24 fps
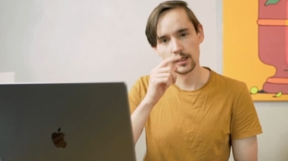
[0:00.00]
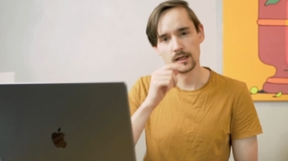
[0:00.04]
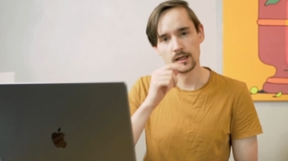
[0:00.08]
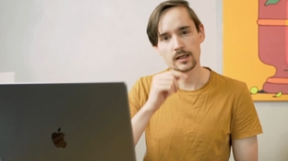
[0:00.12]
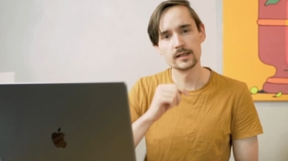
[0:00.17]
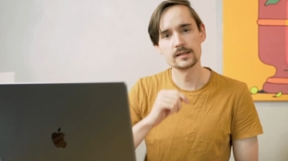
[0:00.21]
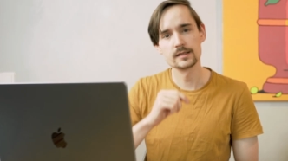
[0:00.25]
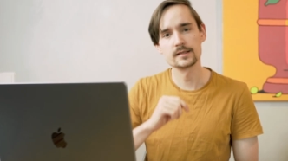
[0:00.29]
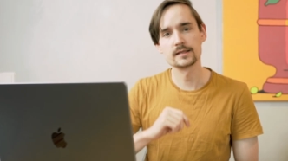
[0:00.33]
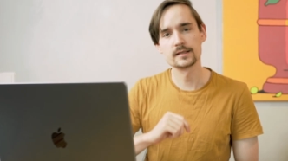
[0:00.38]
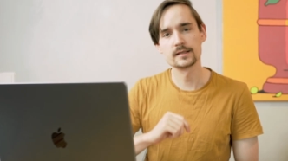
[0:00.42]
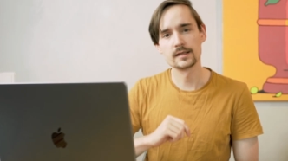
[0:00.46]

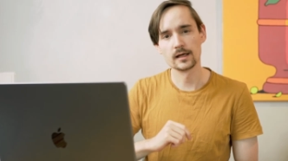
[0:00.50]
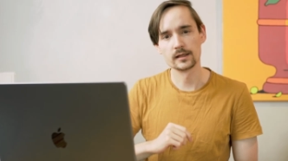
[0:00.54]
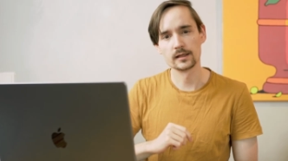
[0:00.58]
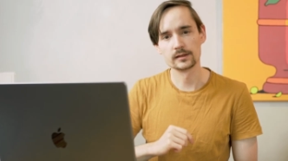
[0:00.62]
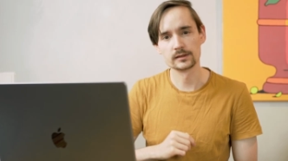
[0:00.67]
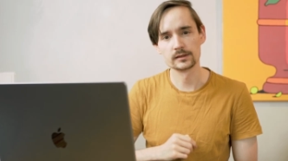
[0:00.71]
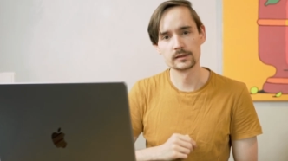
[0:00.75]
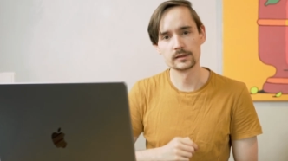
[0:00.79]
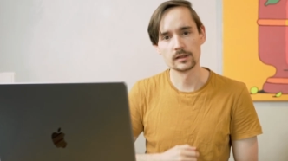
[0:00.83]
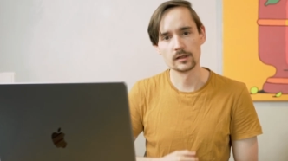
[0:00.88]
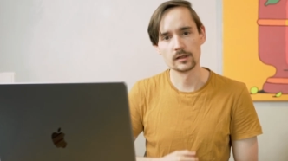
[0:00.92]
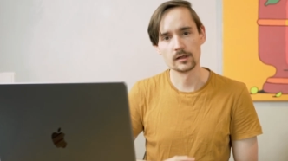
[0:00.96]
Let's
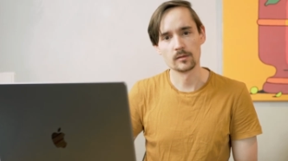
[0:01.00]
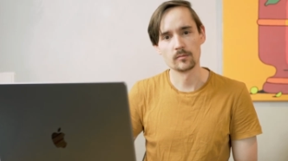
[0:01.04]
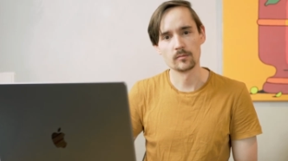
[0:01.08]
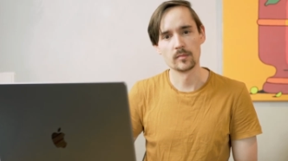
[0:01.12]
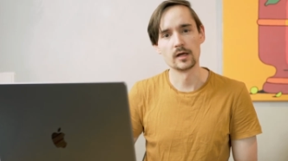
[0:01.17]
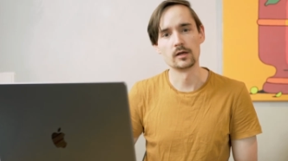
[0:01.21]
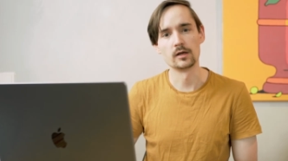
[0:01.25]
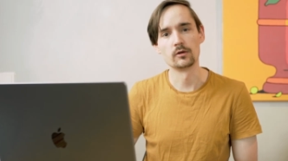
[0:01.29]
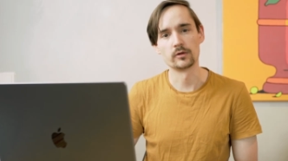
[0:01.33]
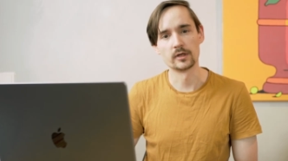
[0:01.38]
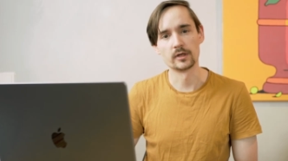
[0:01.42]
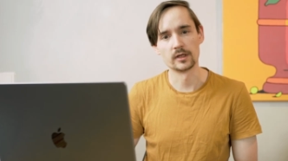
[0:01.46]
start by
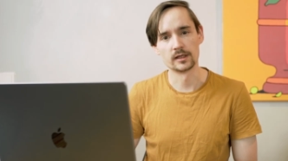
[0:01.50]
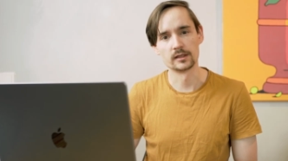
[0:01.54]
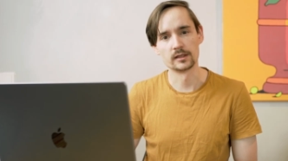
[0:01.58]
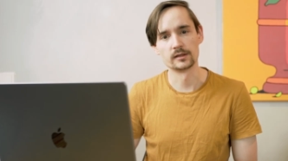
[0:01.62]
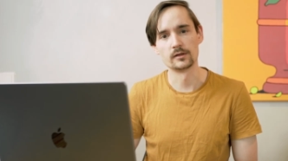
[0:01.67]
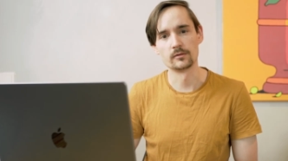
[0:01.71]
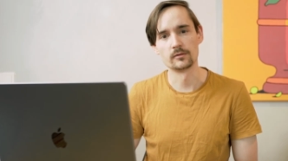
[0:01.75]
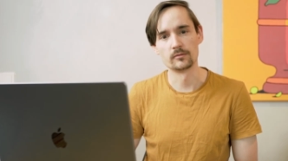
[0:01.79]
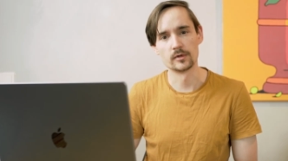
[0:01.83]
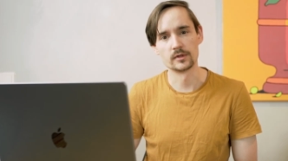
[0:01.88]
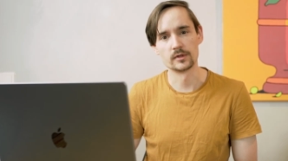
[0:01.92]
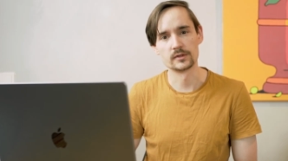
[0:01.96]
looking at
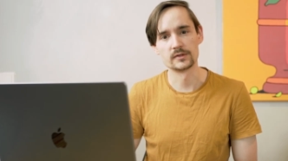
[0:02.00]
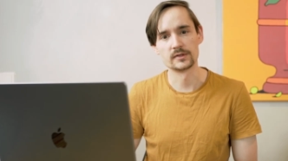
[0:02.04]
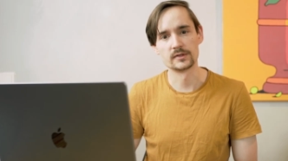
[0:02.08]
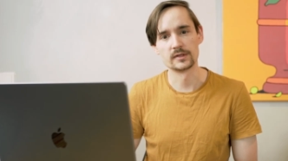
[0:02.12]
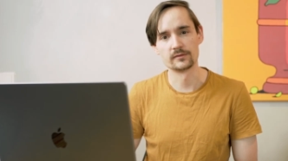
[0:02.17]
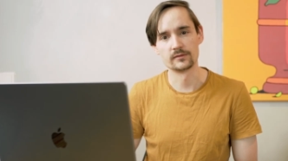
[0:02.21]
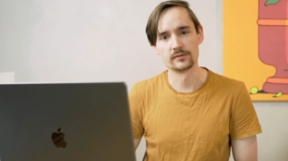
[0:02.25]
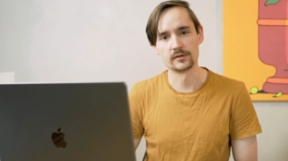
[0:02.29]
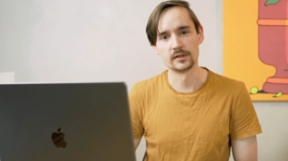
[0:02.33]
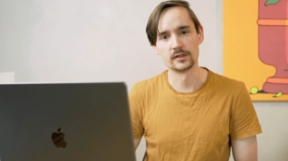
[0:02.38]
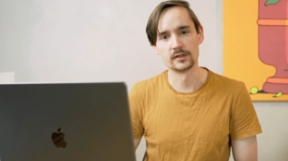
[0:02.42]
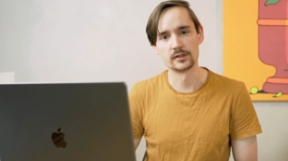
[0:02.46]
the word's
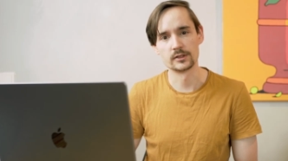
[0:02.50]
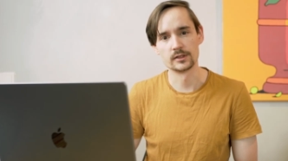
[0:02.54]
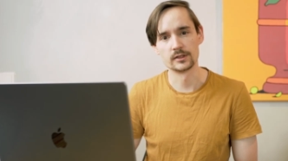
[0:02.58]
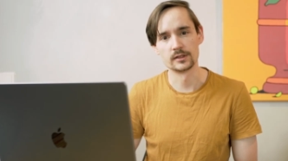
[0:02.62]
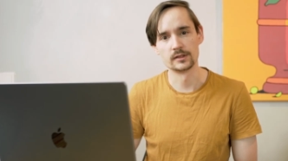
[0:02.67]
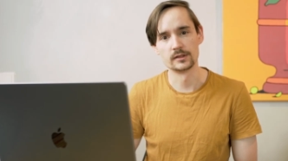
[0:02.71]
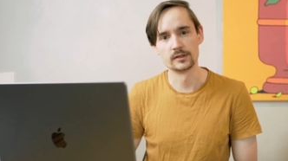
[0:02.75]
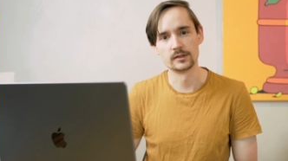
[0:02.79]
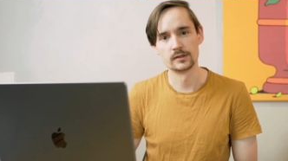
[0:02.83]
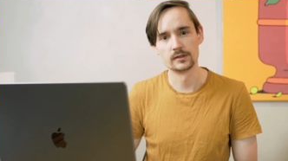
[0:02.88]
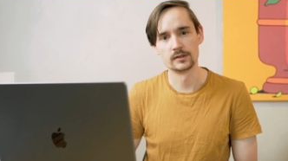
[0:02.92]
definition.